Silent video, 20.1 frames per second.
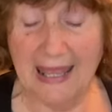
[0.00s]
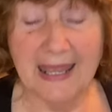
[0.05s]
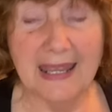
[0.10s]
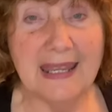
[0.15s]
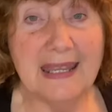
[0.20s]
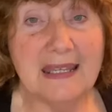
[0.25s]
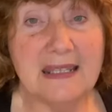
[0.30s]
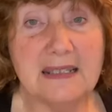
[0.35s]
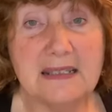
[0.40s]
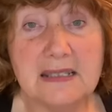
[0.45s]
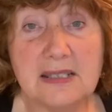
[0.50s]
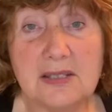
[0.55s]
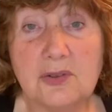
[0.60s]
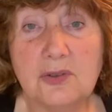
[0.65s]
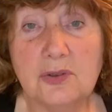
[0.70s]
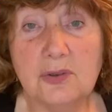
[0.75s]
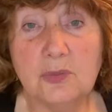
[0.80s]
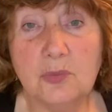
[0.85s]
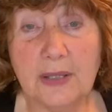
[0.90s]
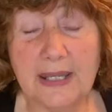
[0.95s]
and
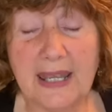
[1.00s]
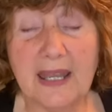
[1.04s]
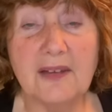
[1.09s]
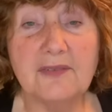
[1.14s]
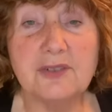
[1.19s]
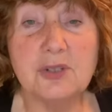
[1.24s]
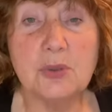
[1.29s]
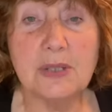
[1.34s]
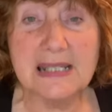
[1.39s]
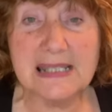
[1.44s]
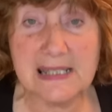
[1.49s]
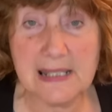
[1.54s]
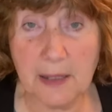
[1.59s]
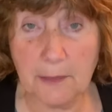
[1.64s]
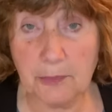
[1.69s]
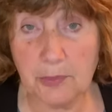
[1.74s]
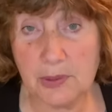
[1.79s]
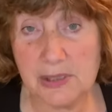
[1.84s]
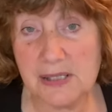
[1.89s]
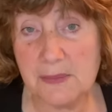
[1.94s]
we have to
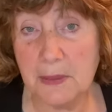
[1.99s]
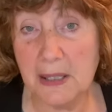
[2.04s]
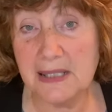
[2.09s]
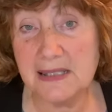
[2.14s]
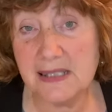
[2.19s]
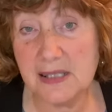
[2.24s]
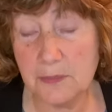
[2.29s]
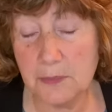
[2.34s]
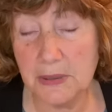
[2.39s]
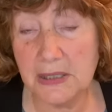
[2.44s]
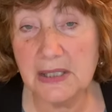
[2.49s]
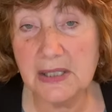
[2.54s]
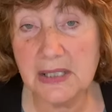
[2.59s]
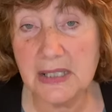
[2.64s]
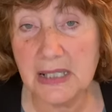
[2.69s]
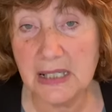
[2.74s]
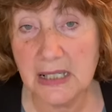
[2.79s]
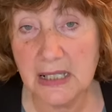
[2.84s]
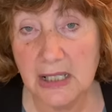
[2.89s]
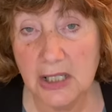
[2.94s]
accept
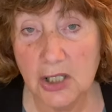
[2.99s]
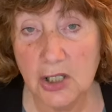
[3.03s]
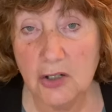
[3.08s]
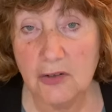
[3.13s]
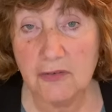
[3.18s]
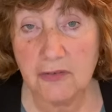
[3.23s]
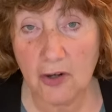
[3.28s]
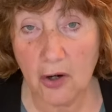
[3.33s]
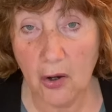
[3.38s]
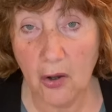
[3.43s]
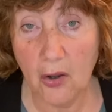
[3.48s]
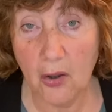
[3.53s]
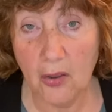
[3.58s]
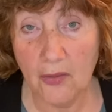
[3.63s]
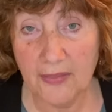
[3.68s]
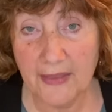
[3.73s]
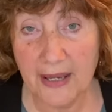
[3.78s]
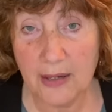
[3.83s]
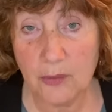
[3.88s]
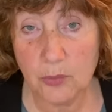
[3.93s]
responsibility for all
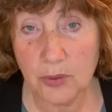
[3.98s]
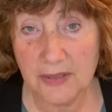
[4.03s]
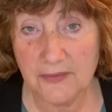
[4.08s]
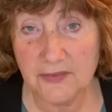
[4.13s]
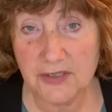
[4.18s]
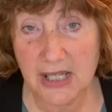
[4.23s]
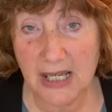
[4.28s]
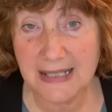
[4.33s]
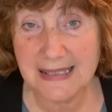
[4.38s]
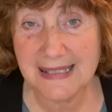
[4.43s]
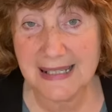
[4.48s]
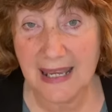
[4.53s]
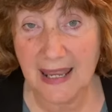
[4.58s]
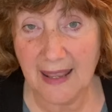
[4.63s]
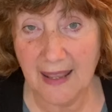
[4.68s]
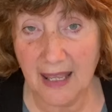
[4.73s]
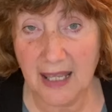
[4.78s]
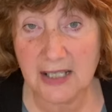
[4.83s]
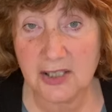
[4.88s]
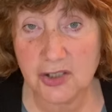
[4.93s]
that we've done
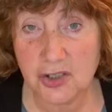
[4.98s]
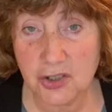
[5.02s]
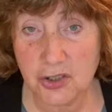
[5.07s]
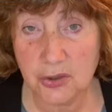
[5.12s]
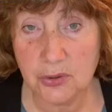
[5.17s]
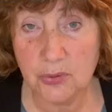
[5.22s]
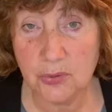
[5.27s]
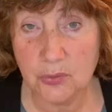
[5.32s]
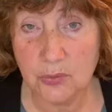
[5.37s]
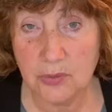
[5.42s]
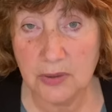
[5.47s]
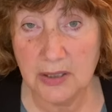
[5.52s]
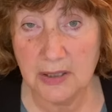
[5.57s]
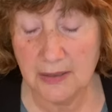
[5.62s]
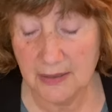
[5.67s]
to add to